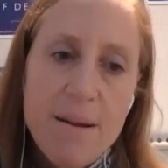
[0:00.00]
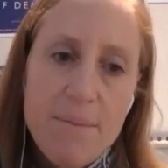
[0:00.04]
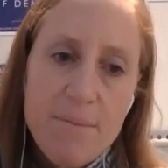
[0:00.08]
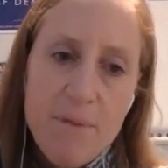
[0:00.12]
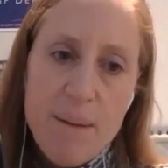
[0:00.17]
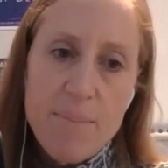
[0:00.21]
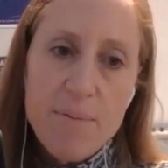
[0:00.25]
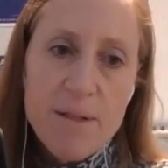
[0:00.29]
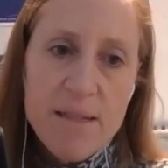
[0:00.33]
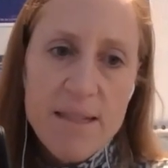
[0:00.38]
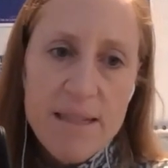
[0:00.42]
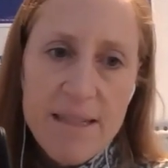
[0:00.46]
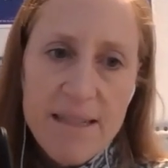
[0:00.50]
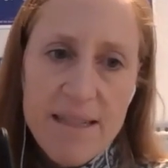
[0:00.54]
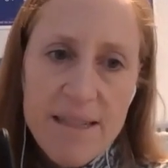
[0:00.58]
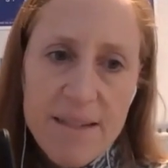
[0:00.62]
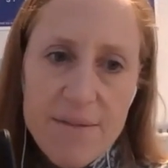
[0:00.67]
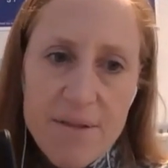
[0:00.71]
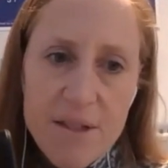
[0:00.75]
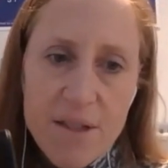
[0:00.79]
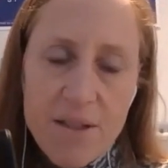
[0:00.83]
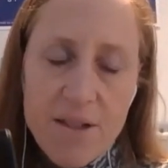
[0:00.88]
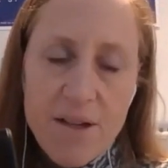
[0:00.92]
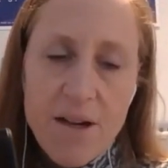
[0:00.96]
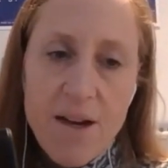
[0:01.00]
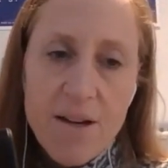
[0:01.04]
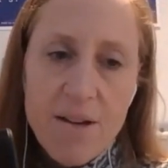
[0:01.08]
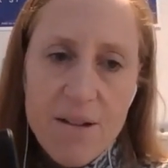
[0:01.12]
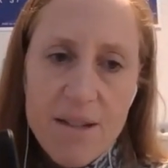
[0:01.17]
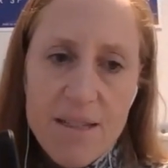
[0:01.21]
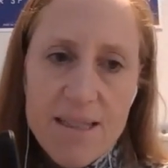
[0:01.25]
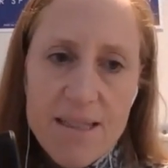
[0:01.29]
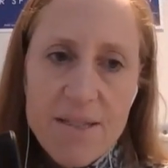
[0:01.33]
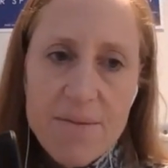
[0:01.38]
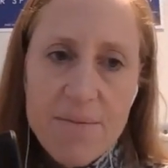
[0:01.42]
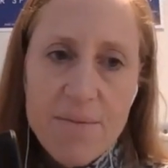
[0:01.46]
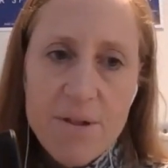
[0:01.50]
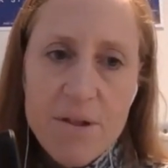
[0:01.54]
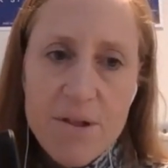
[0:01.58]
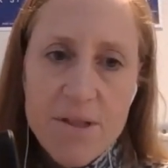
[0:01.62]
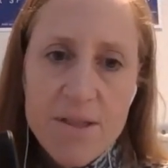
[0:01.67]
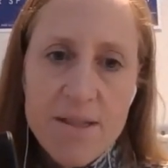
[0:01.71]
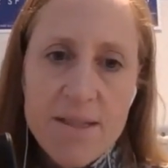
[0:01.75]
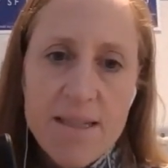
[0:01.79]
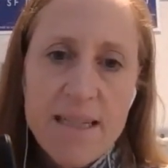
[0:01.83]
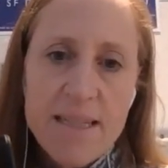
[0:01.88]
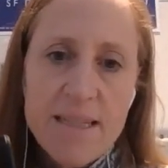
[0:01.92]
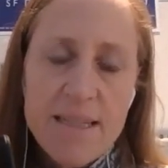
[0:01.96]
representative to Congress, which
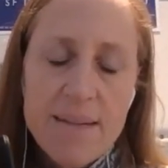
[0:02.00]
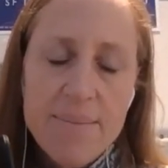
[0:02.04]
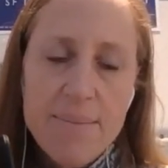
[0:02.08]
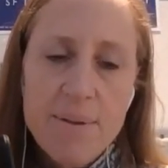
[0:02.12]
is Nancy